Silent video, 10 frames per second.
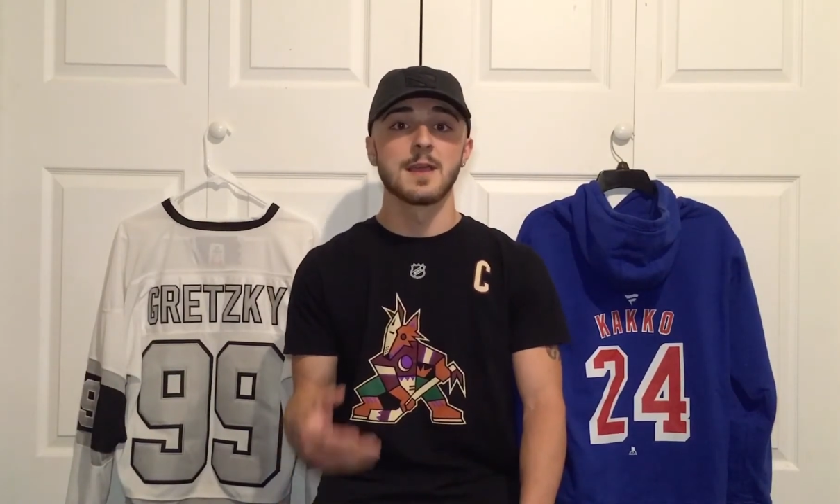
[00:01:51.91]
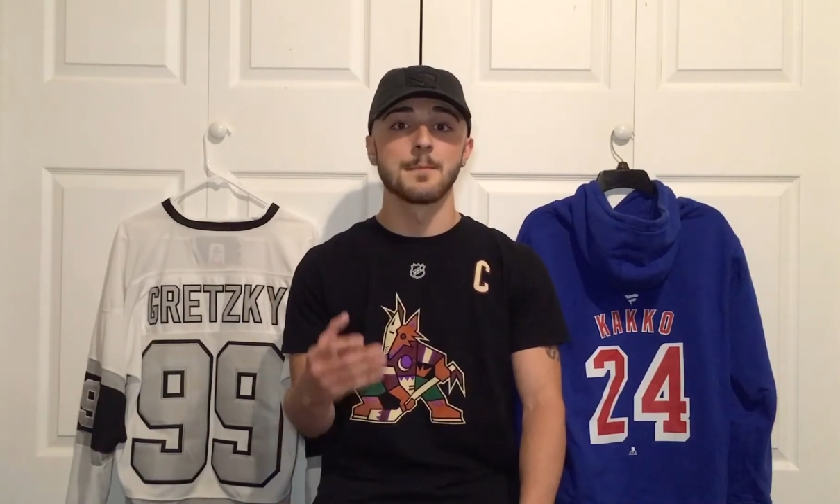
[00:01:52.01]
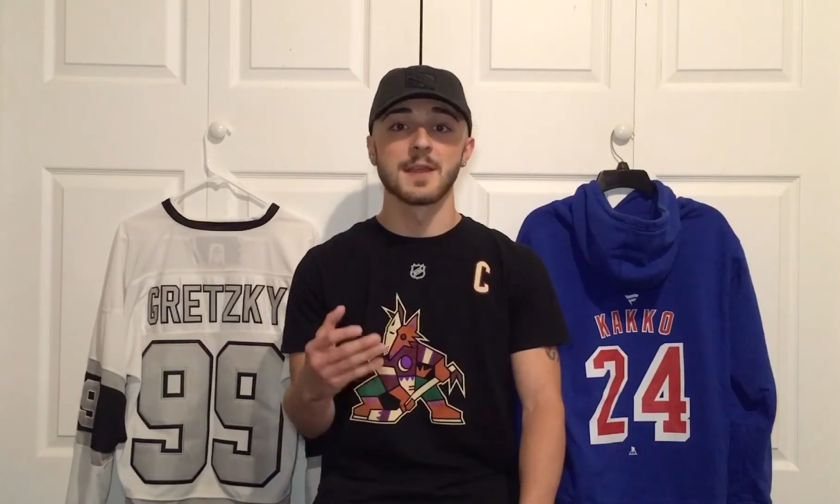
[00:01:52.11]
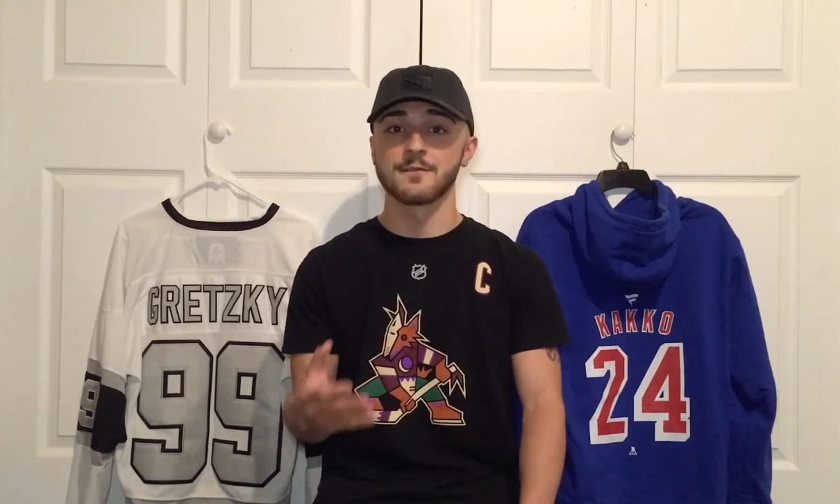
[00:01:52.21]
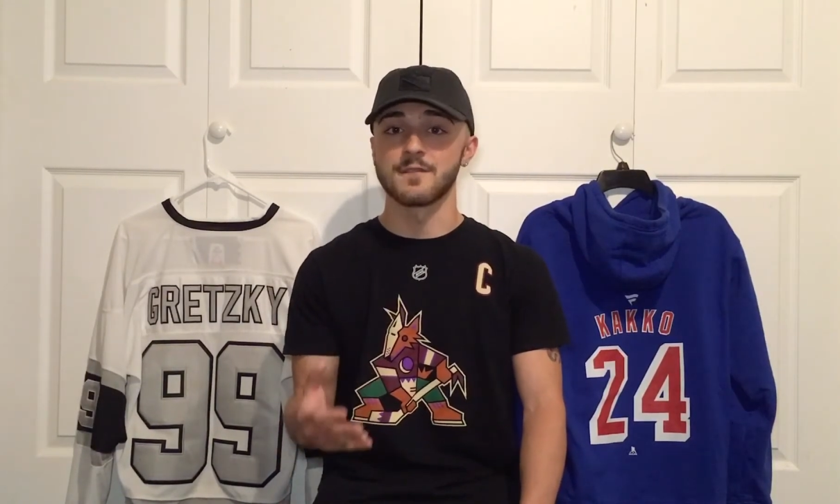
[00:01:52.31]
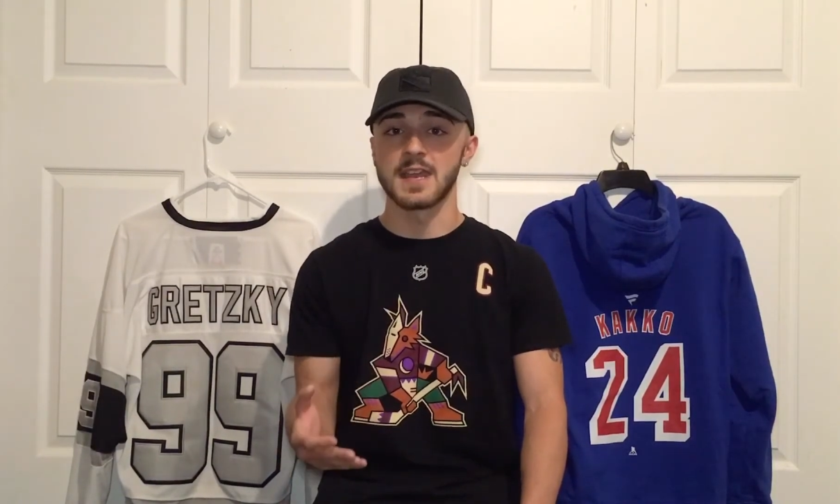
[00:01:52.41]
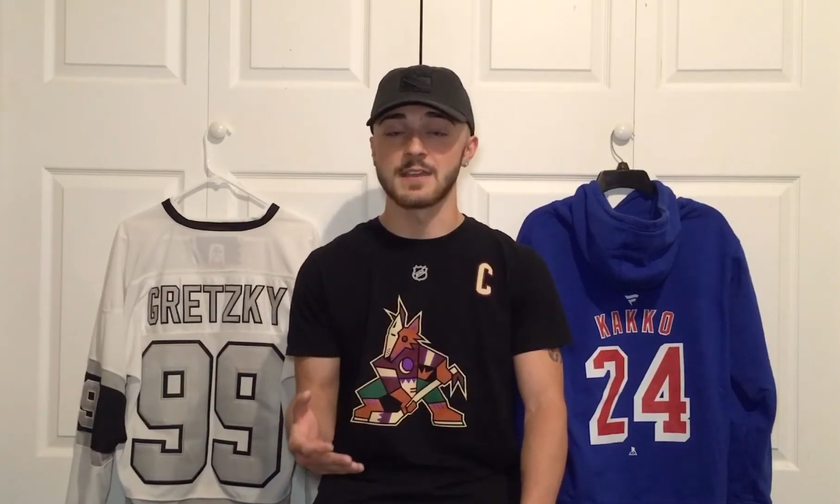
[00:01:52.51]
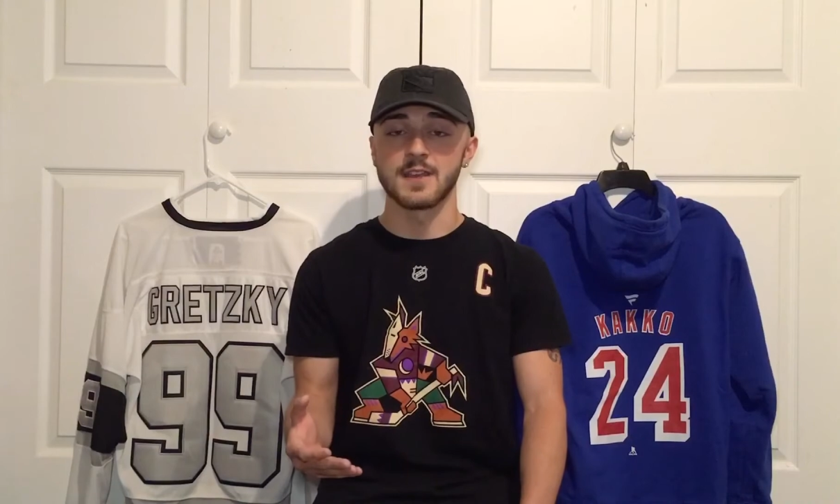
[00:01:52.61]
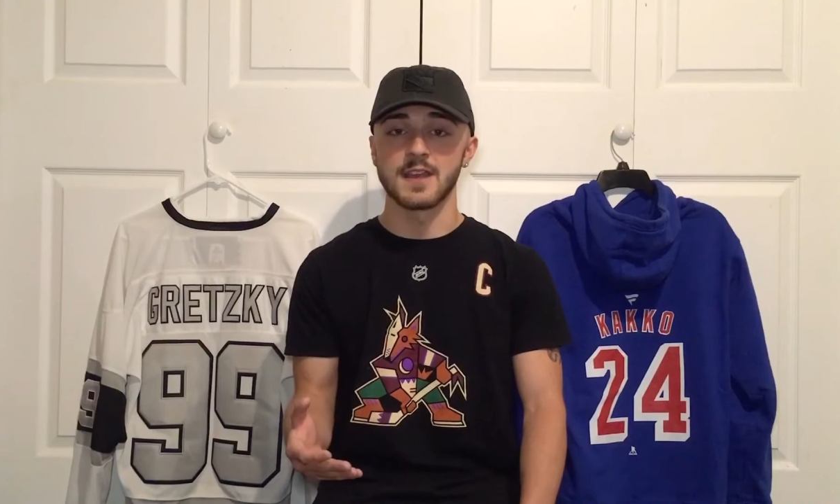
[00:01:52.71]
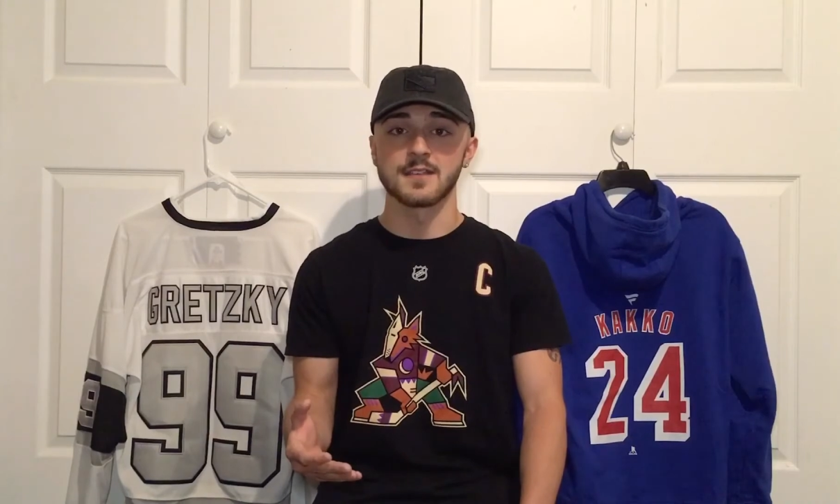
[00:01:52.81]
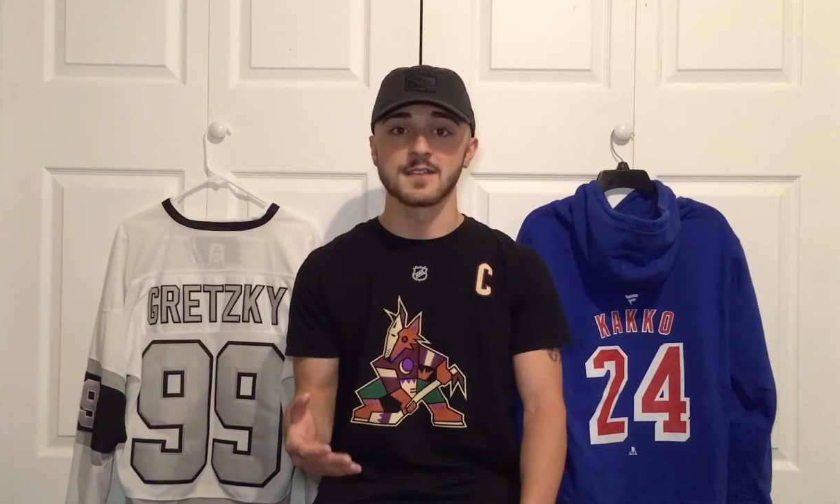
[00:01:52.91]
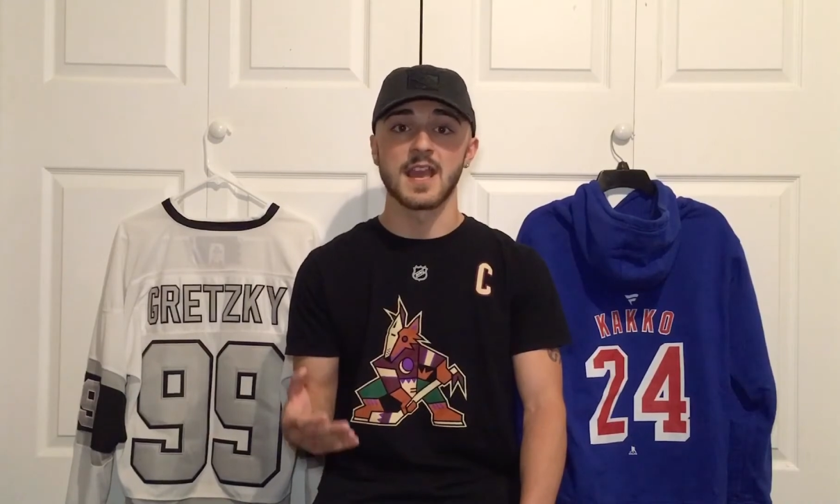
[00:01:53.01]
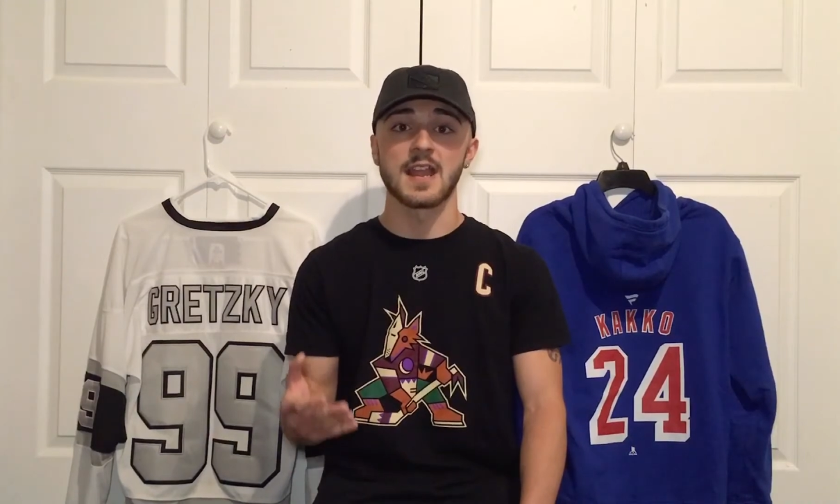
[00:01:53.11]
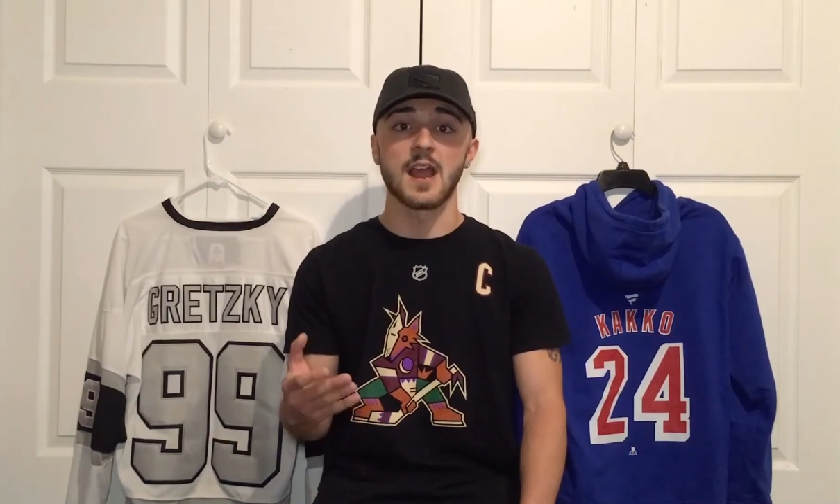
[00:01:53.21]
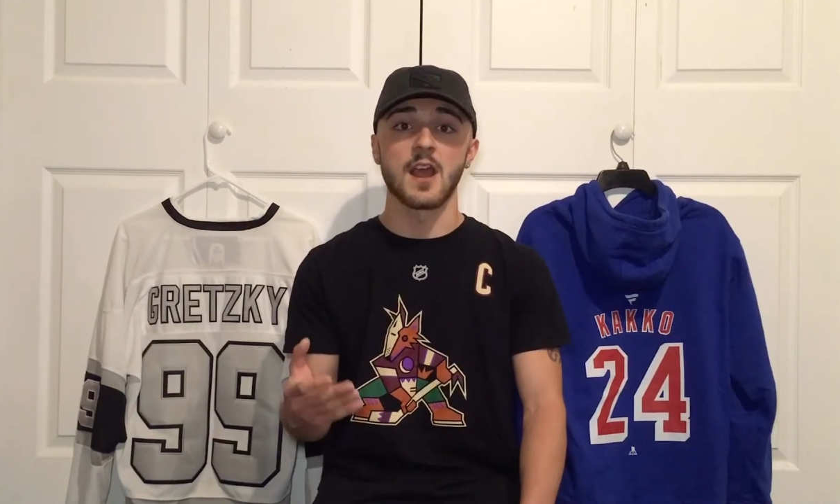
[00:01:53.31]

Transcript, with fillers: Big fan of his, and I